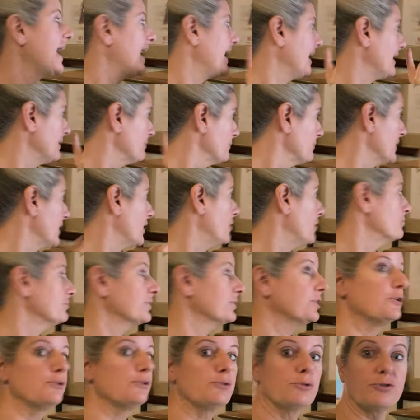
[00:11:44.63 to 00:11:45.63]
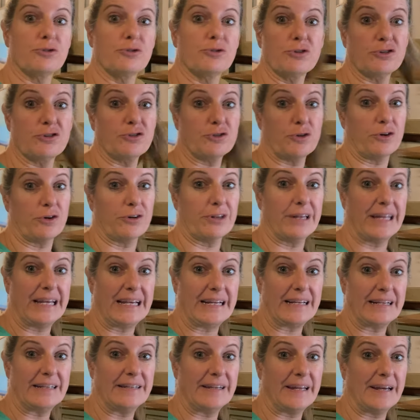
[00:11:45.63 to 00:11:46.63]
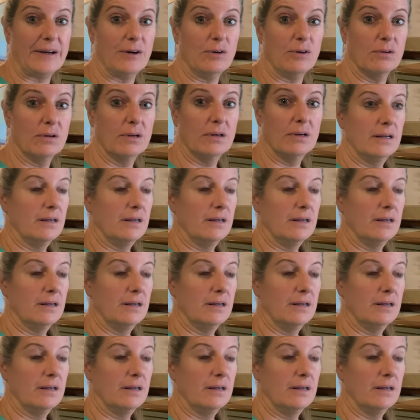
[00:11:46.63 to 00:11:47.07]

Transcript: and we only use the Starlink now.